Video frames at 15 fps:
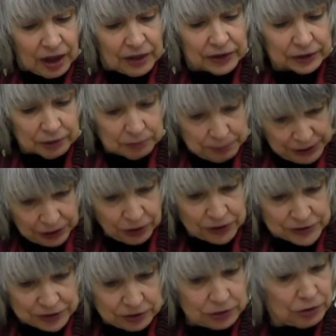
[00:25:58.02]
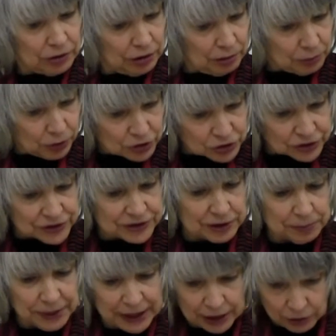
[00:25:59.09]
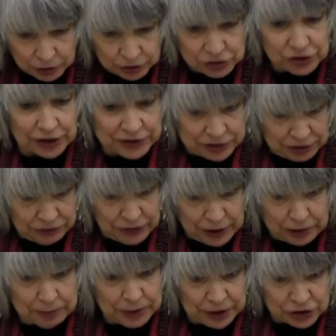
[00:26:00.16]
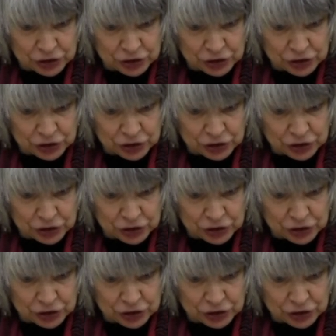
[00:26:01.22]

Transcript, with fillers: The comparison to the emergency power justified by